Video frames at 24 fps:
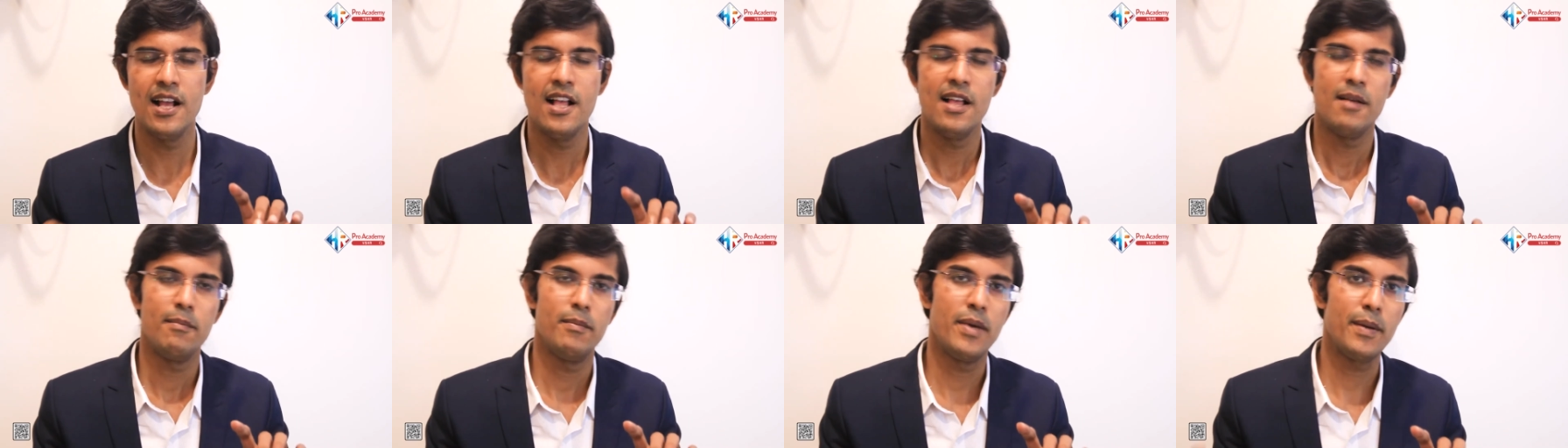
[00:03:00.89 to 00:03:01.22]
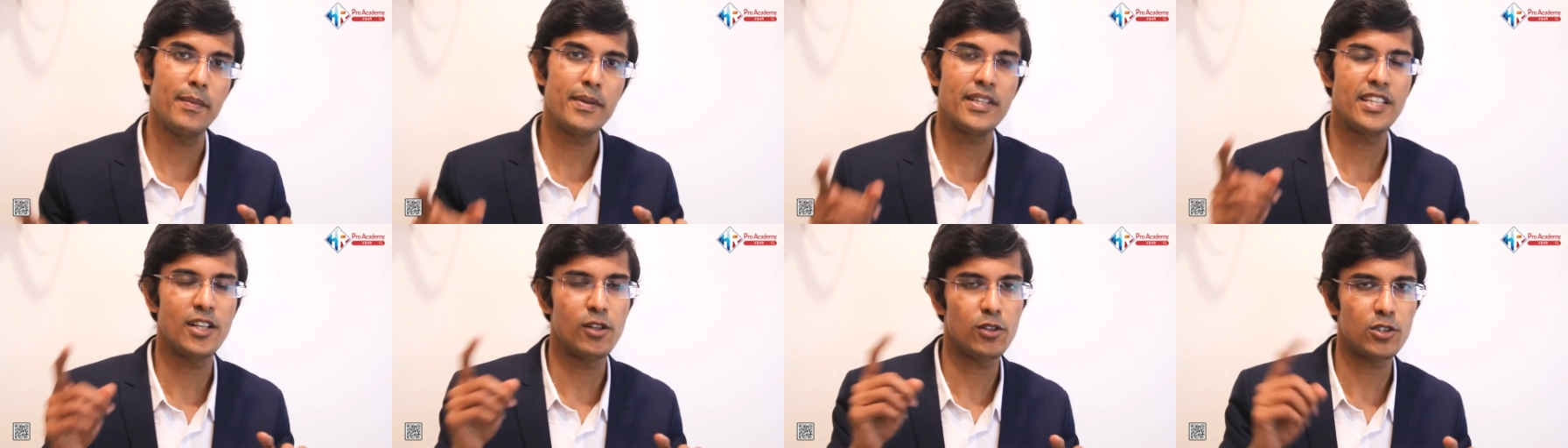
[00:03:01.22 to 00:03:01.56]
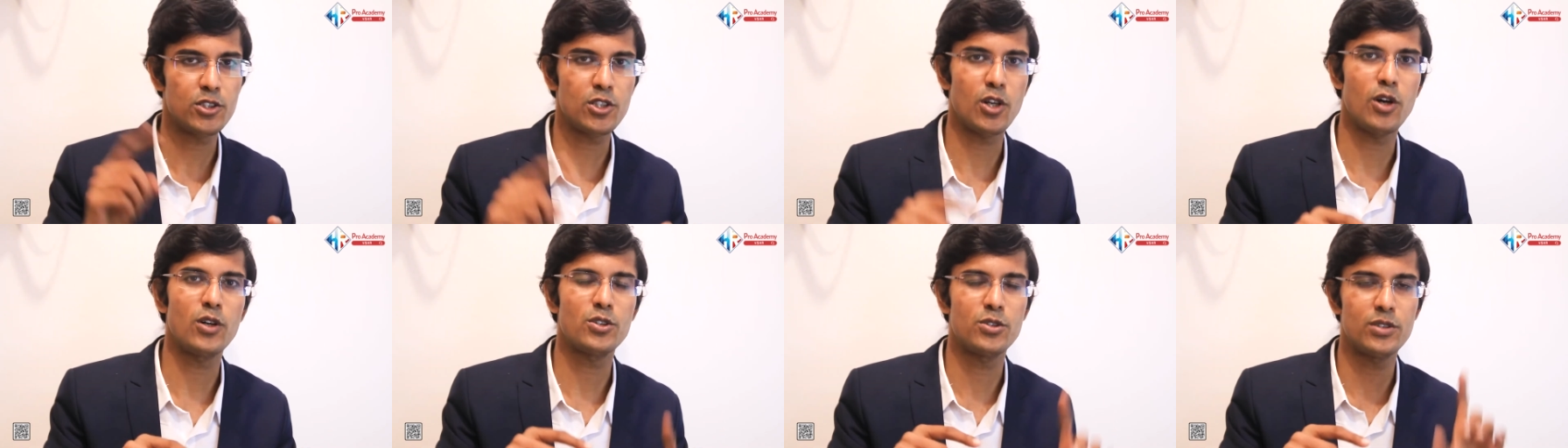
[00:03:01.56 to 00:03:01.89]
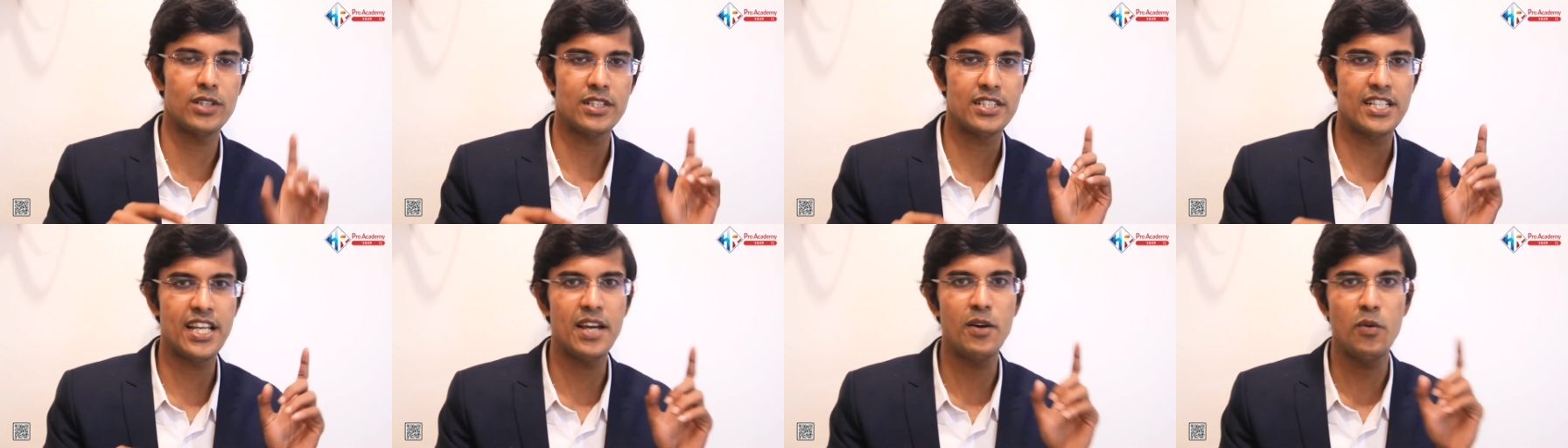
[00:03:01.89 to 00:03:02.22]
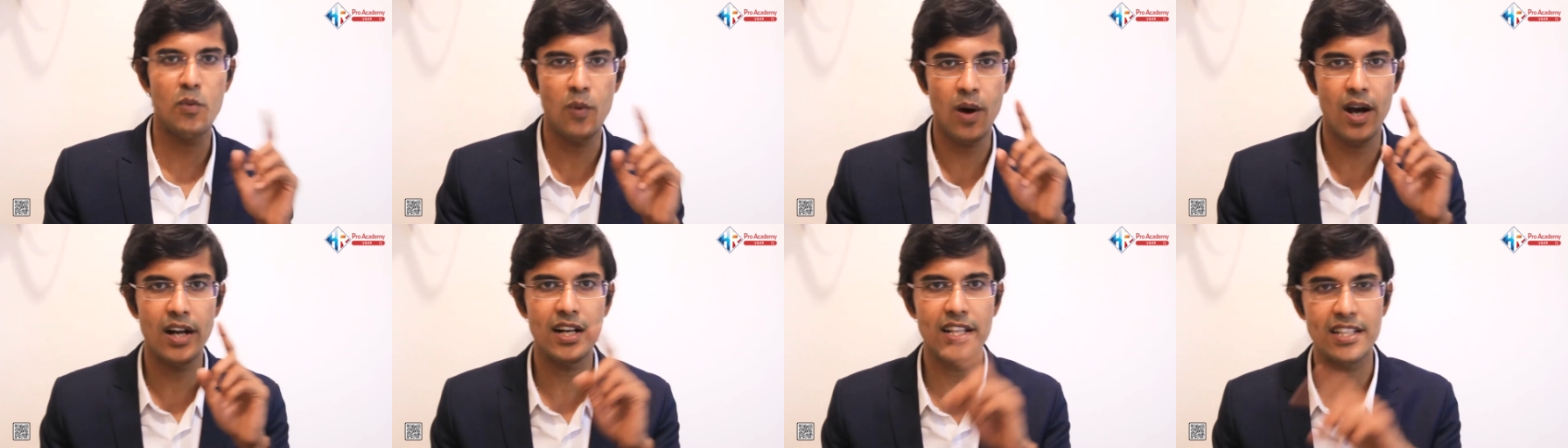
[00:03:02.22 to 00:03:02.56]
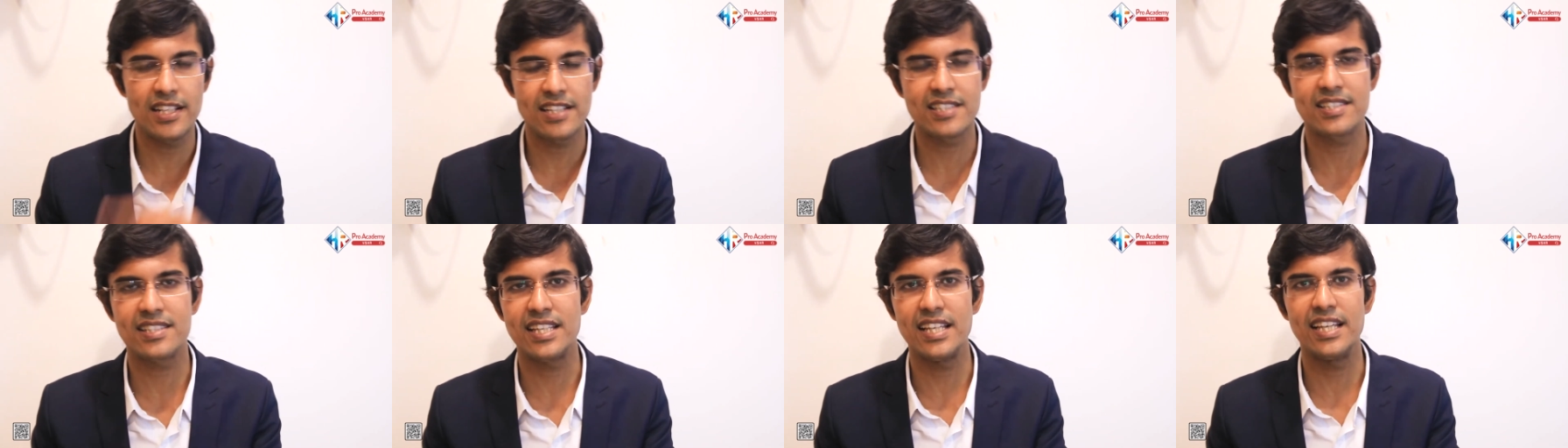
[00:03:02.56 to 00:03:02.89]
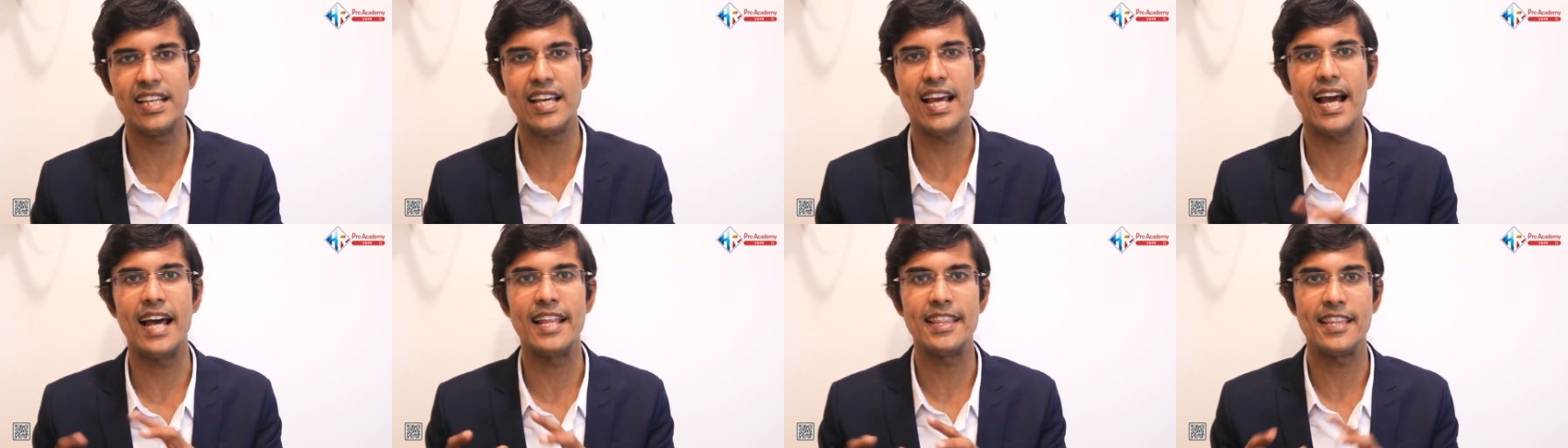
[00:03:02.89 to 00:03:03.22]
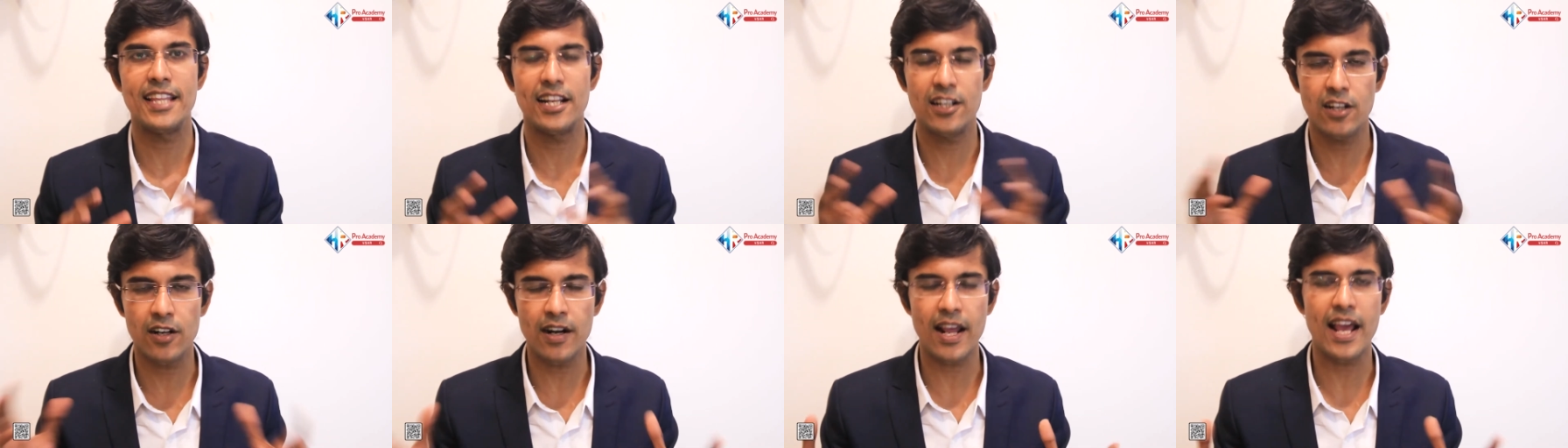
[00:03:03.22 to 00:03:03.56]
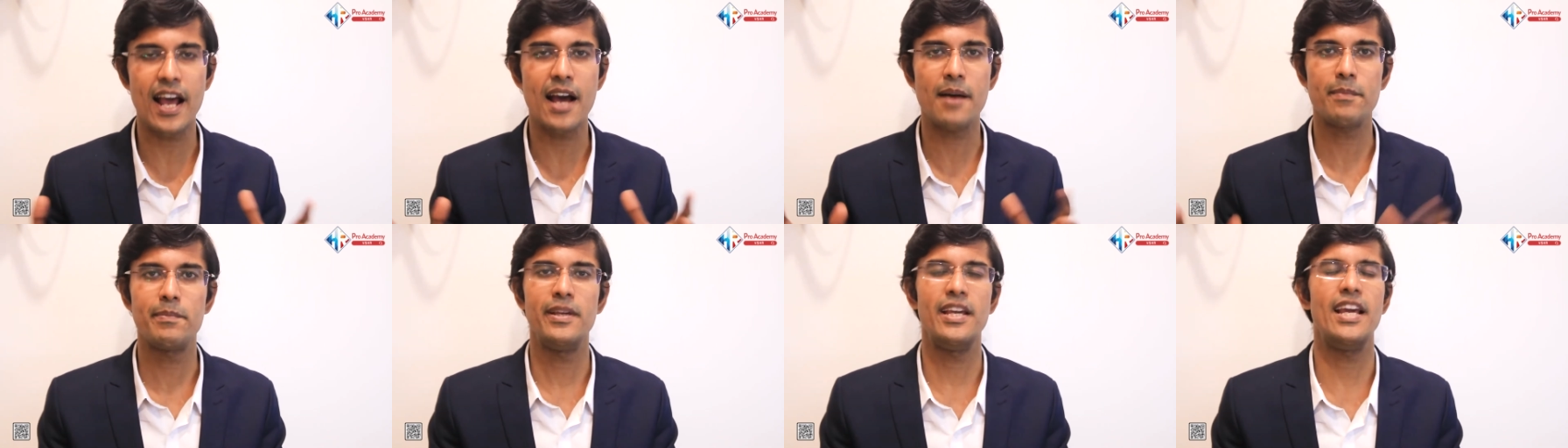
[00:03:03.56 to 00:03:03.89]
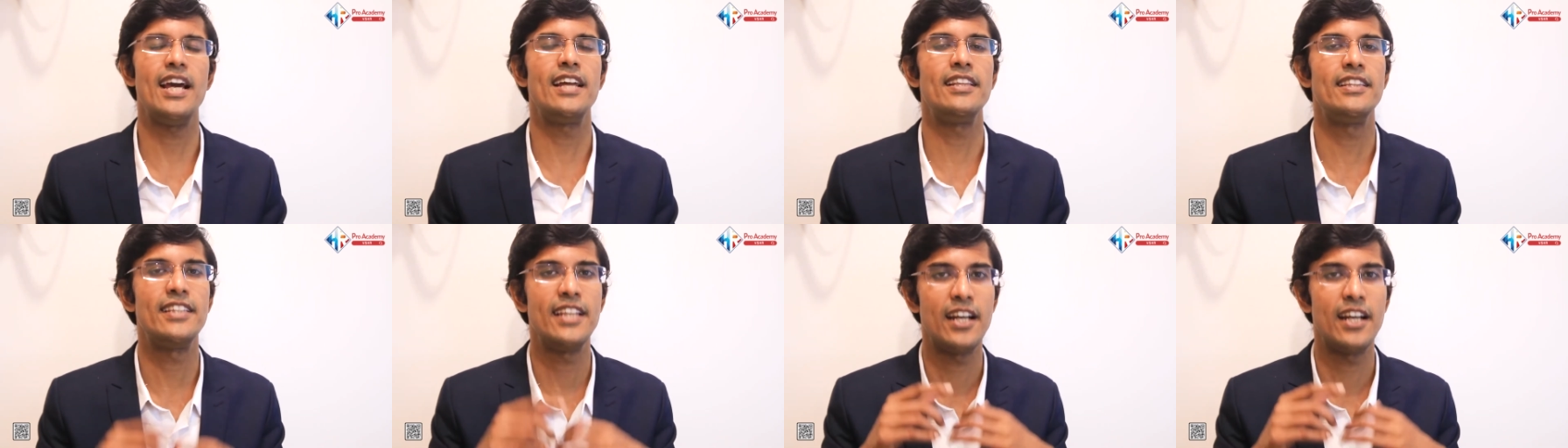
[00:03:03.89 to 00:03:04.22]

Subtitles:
maybe they will talk to the day 1 in the C and they're not happy and they